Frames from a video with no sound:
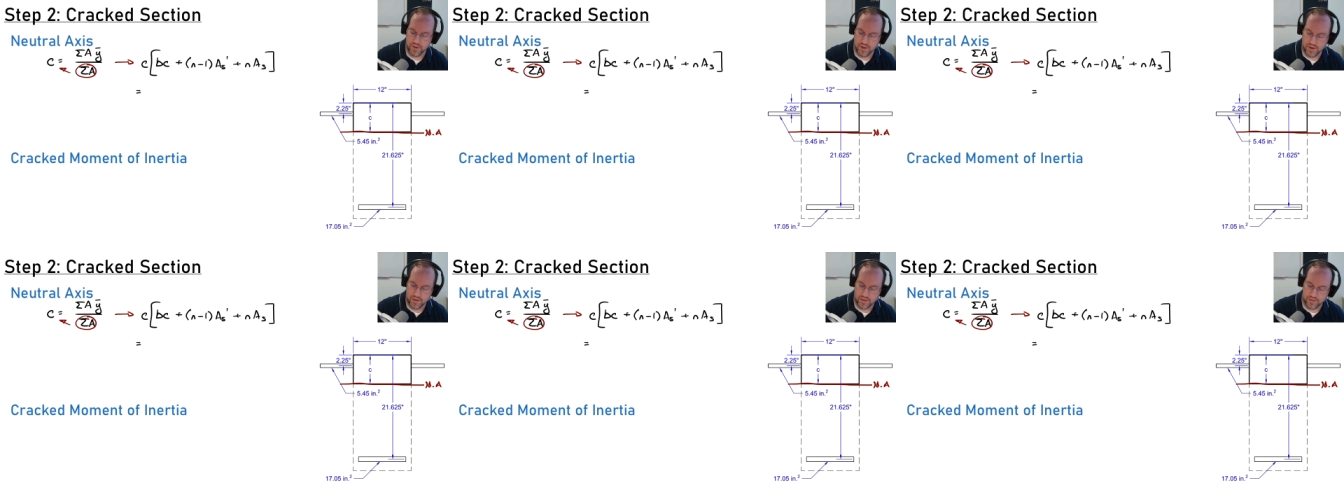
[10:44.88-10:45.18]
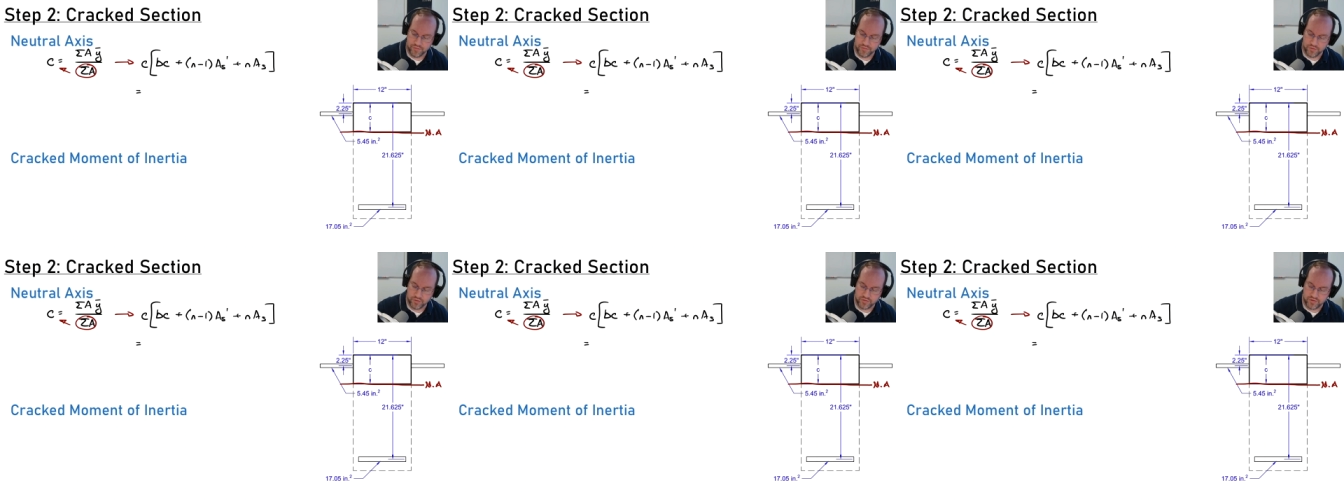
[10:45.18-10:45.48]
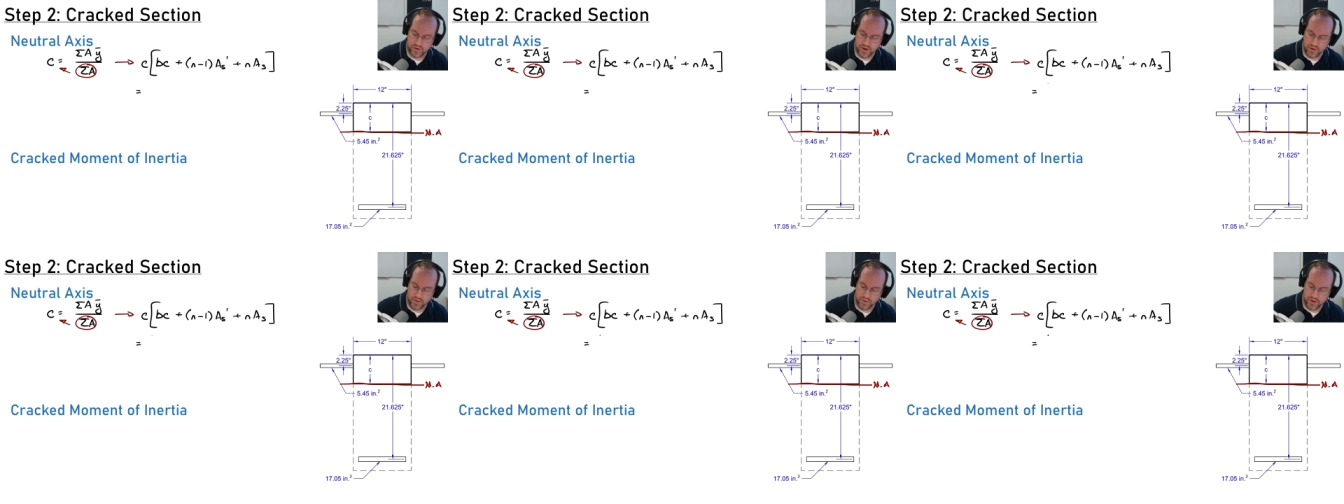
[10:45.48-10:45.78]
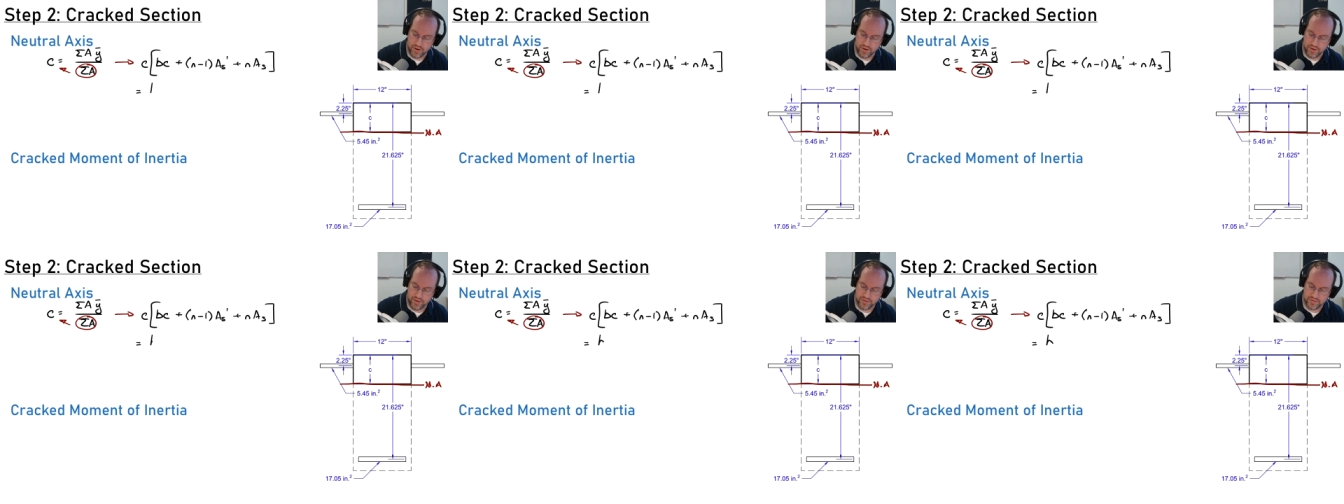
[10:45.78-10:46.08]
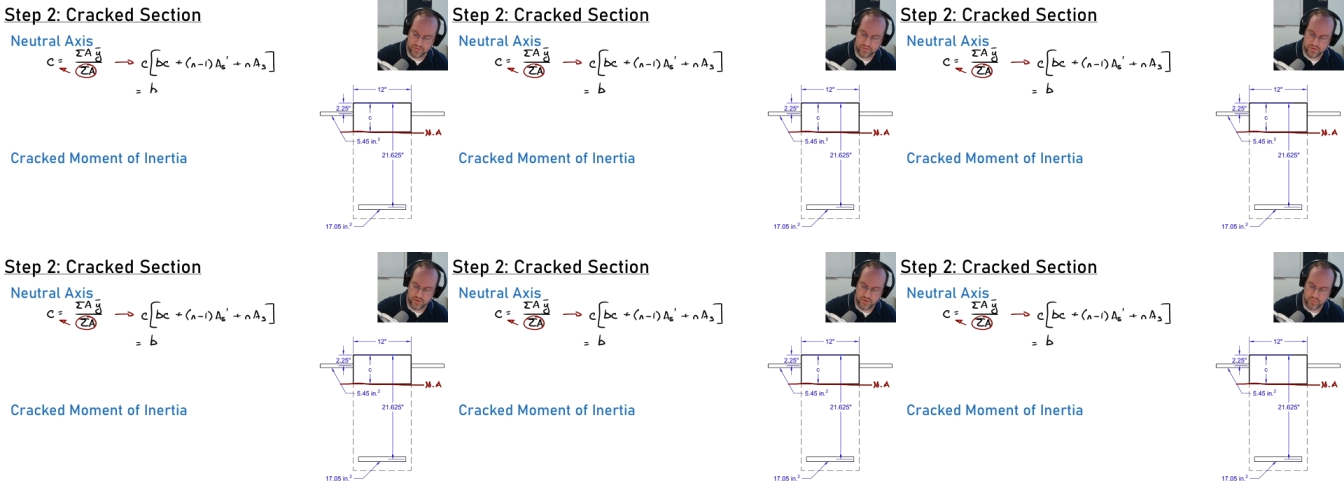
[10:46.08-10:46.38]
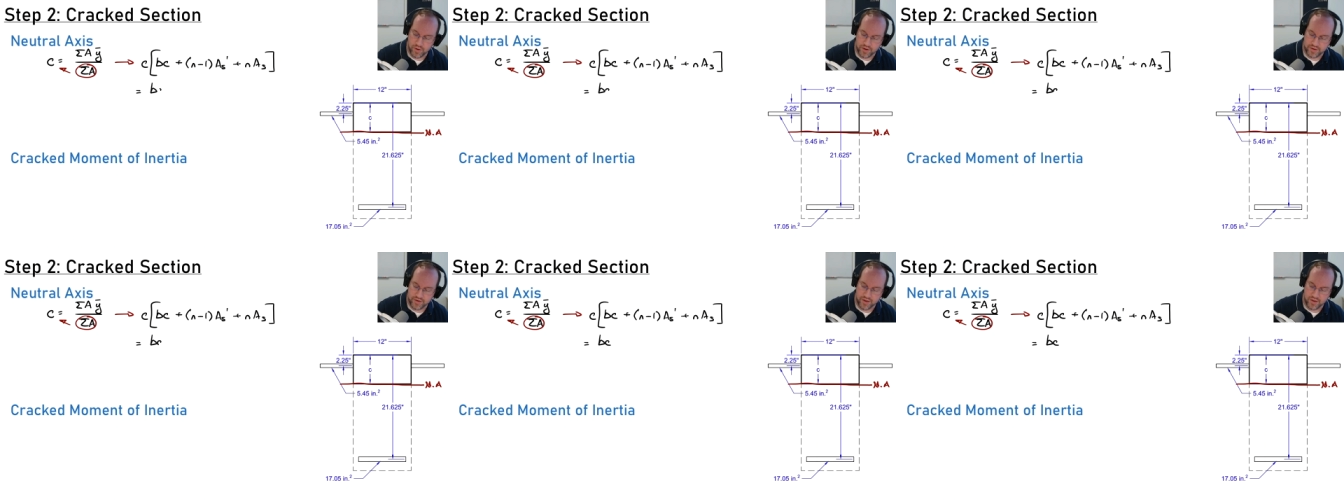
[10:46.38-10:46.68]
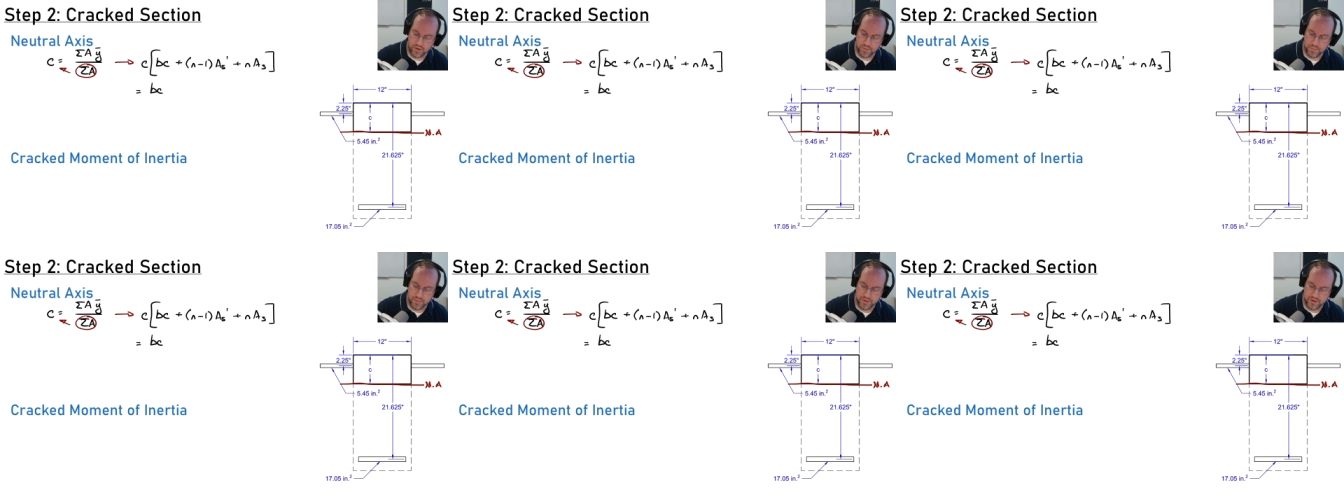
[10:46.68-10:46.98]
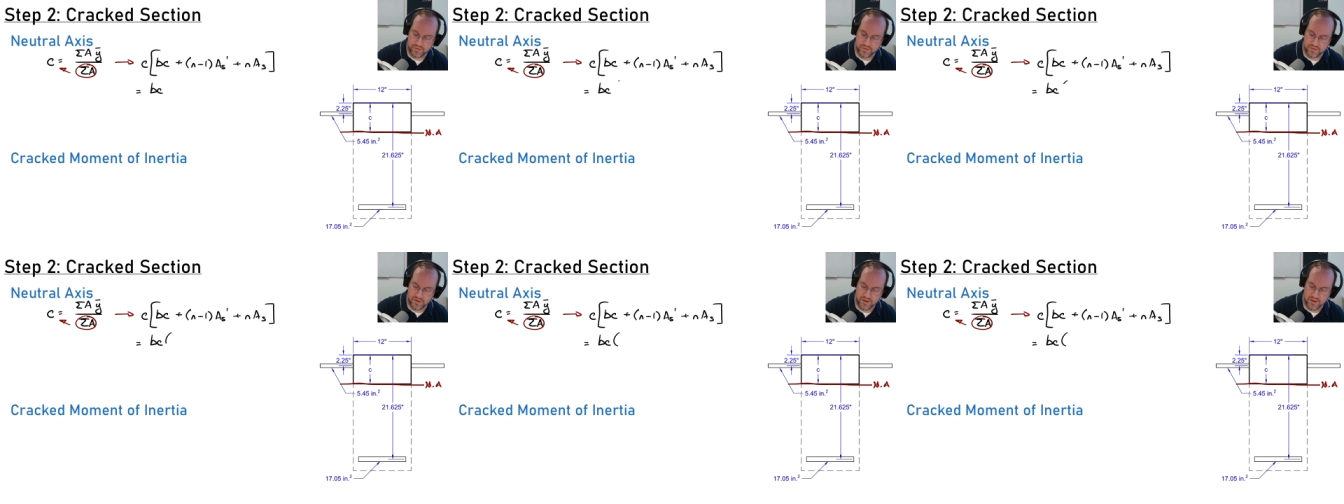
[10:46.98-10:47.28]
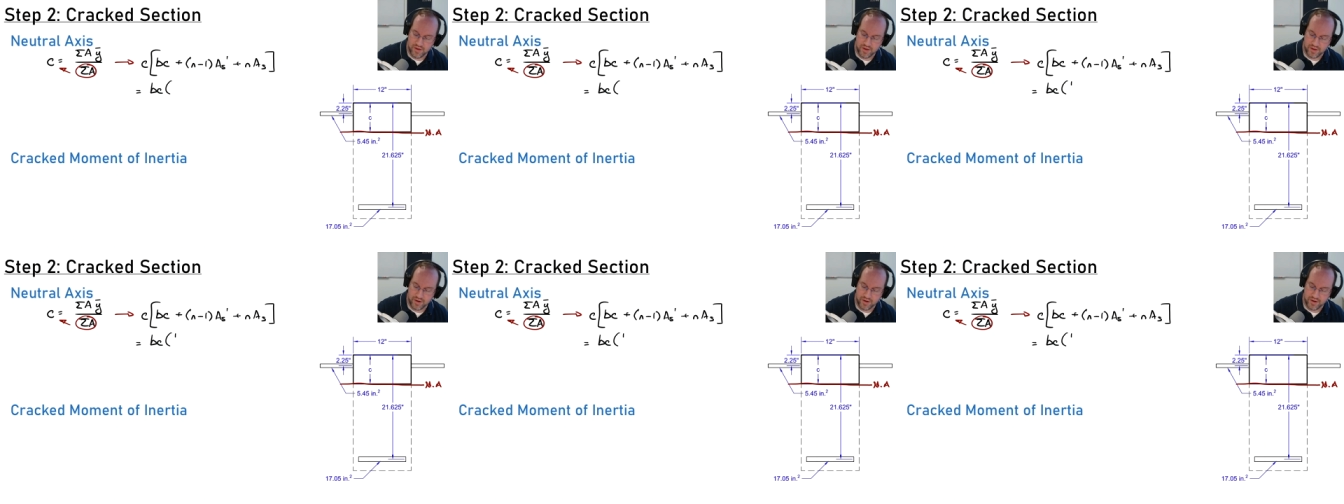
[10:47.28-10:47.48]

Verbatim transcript: the first area is the rectangle BC,